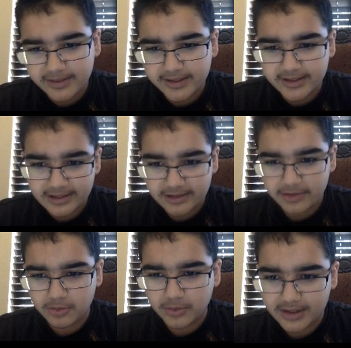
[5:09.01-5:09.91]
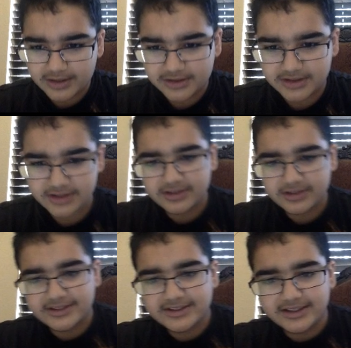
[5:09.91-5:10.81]
then I don't know what else.
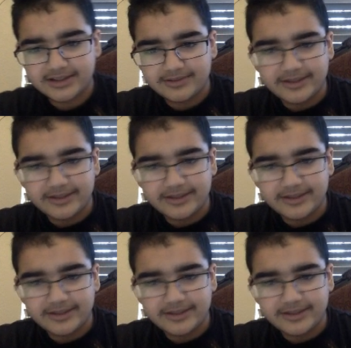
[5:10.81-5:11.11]
That's it.